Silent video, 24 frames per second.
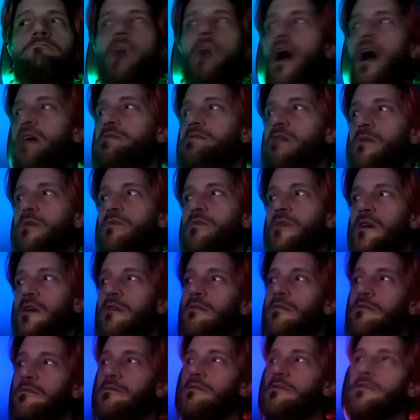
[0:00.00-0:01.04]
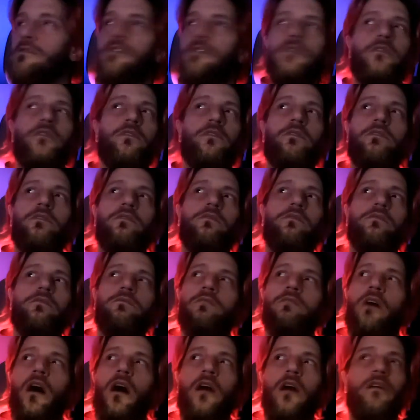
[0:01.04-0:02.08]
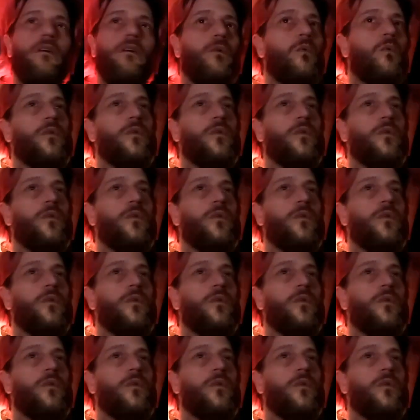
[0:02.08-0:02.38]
I don't know. I know it